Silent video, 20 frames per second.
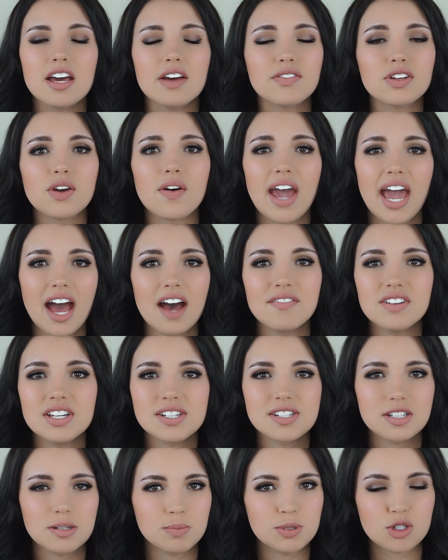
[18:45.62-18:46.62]
If you
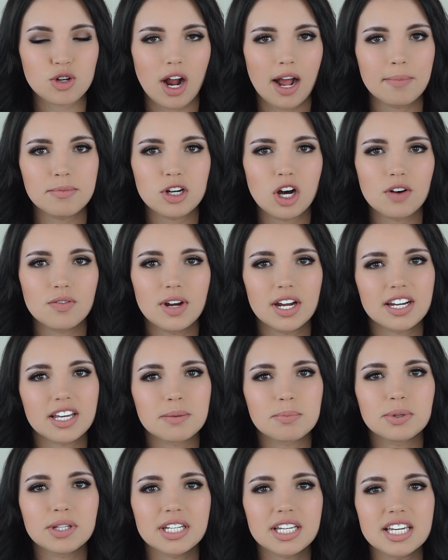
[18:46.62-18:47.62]
haven't subscribed already,
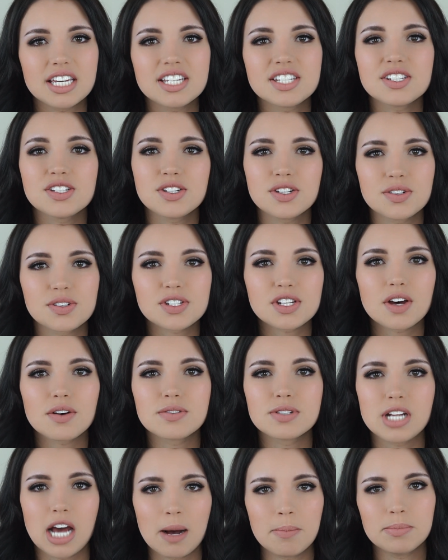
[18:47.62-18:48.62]
please do
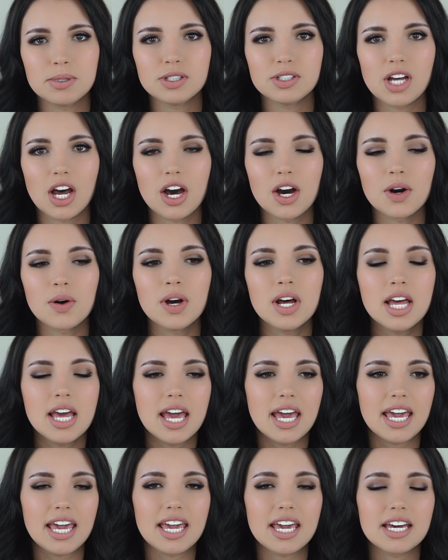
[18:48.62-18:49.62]
so down below
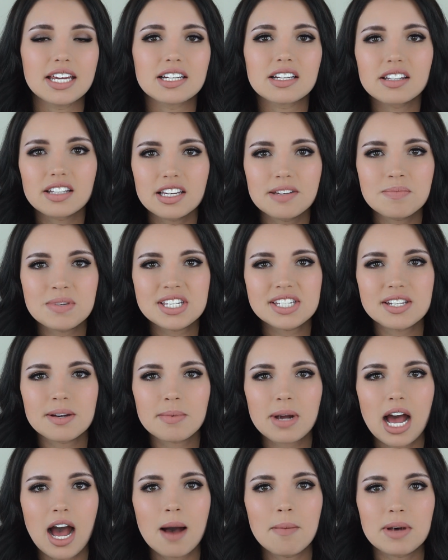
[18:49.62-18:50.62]
and leave me
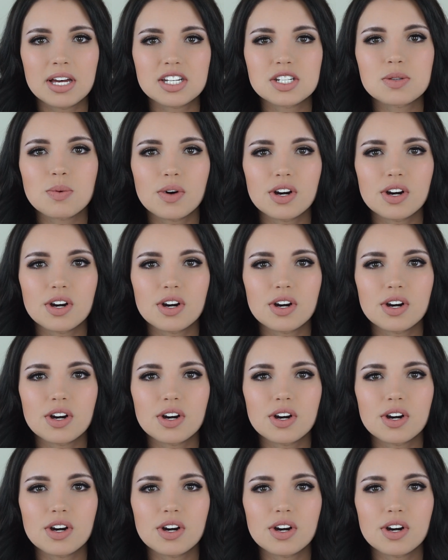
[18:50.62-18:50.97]
some comments.